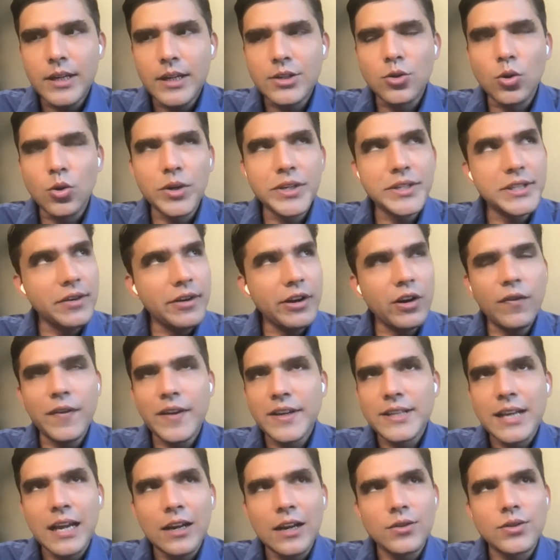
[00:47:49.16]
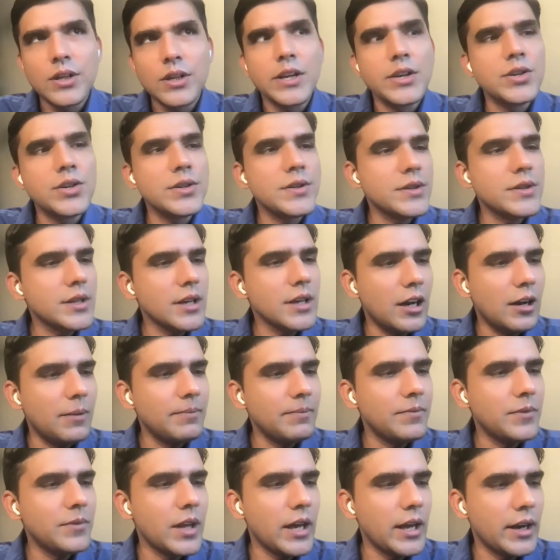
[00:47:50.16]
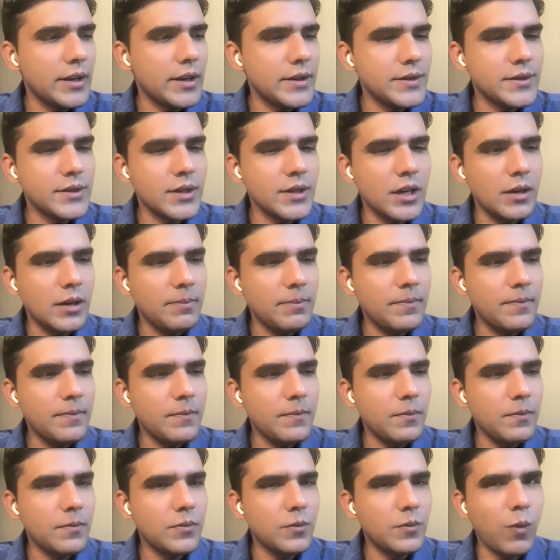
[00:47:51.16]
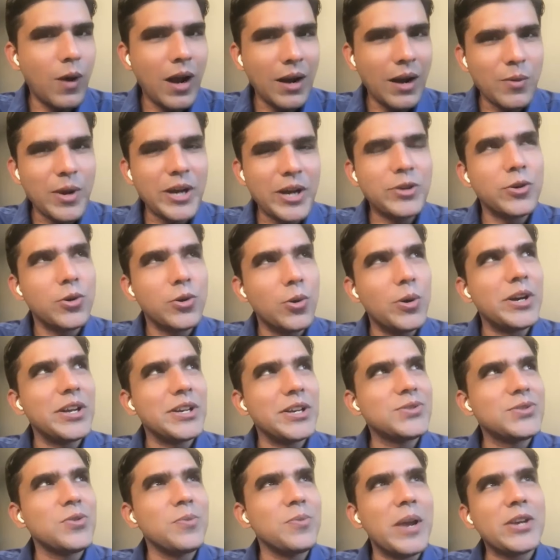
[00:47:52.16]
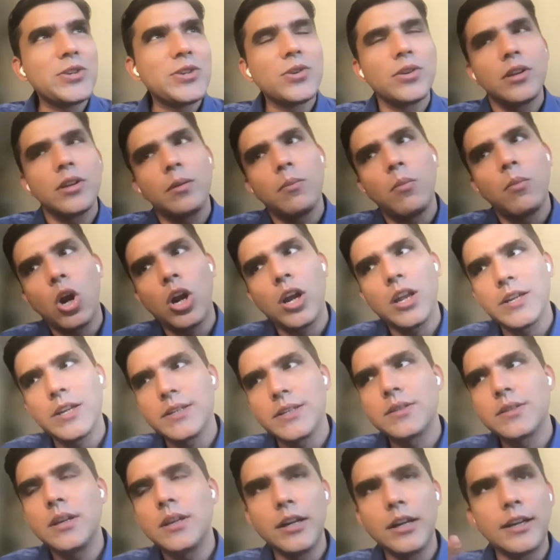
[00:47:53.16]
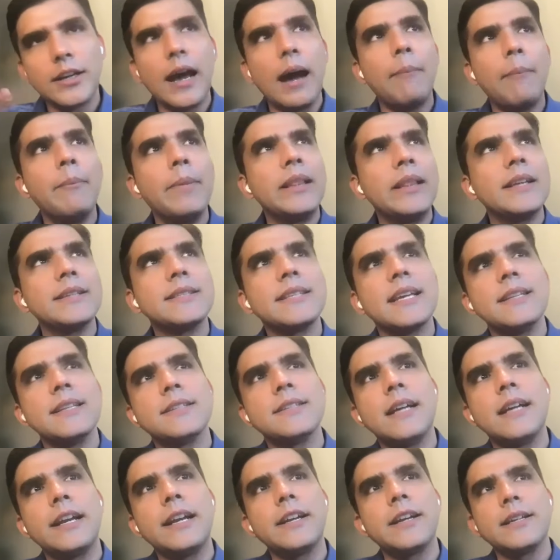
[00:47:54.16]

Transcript: there's no easy way to fix hallucinations. Um, there is uh, one way to do it is to make sure the model is dumb in the sense